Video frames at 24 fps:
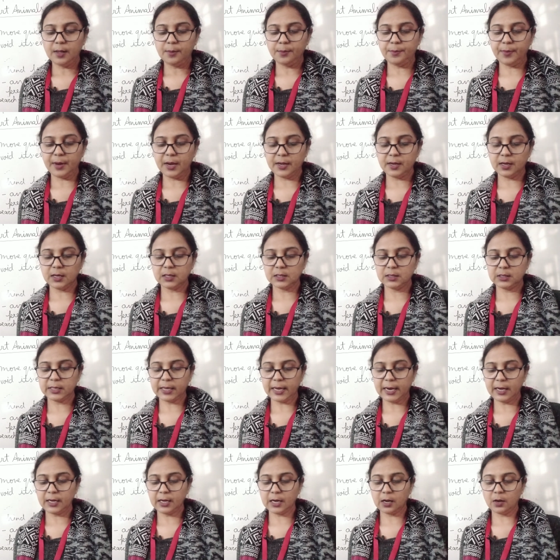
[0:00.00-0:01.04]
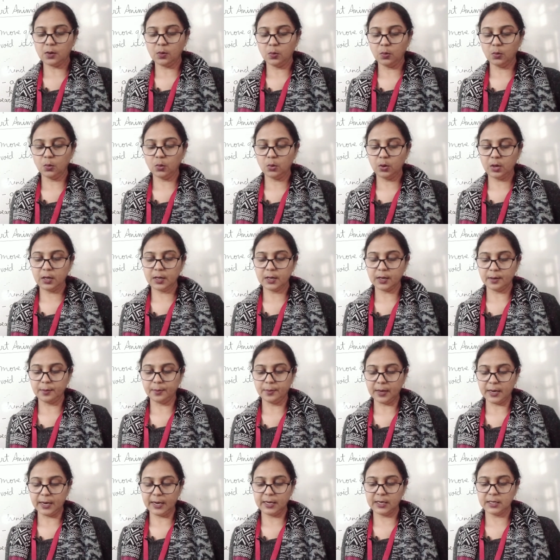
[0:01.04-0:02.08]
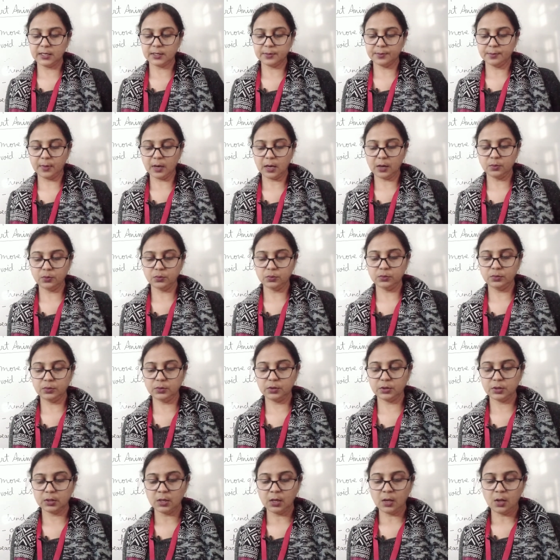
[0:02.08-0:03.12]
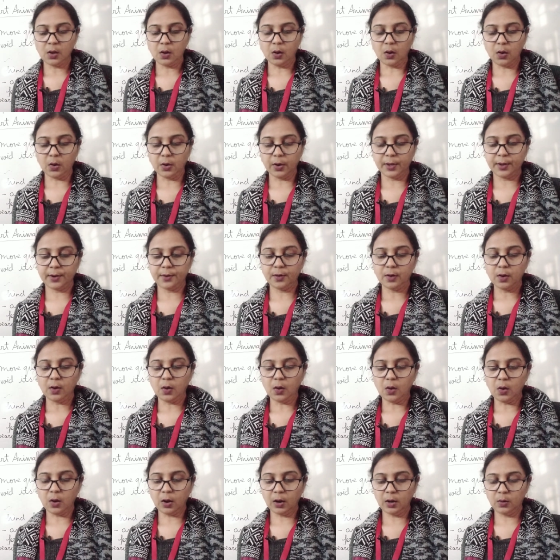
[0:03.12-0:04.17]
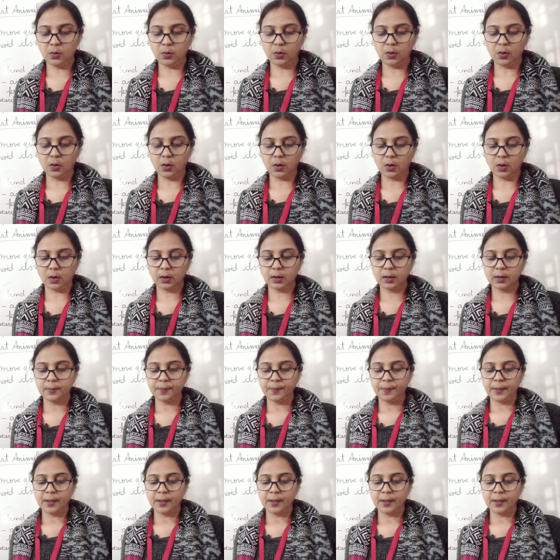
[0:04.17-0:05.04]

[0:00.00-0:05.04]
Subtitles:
made inside an old termite mound or hollow log.